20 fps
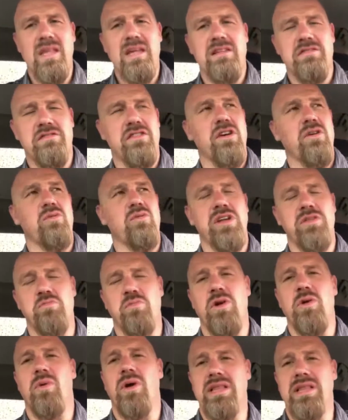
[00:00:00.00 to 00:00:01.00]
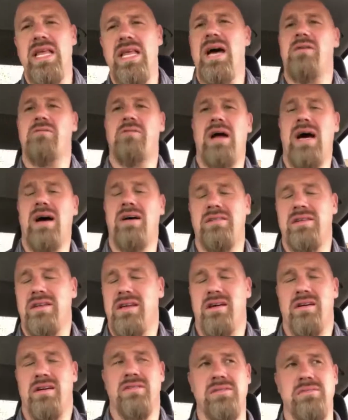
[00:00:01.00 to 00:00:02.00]
and so we we went that route, and
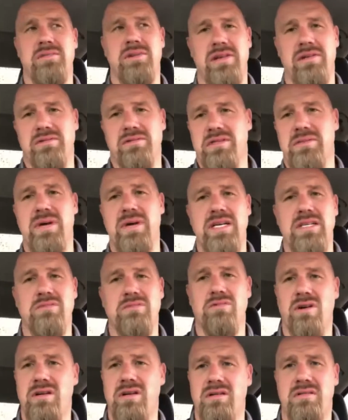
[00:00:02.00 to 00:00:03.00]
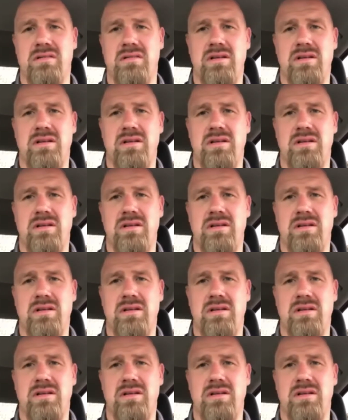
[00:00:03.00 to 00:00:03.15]
ultimately, it was the best one.